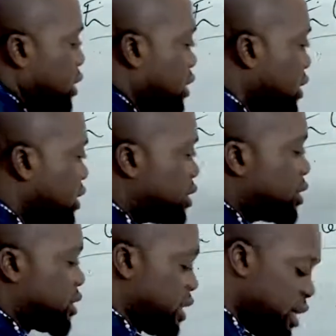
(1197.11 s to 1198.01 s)
This
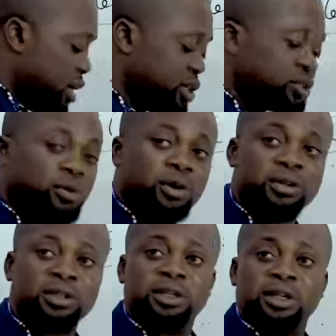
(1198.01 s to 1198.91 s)
can lead to what?
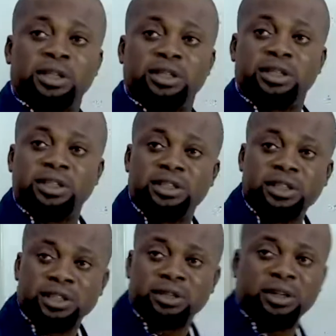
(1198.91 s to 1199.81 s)

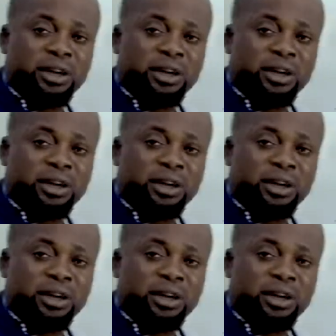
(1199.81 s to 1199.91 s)
Destination.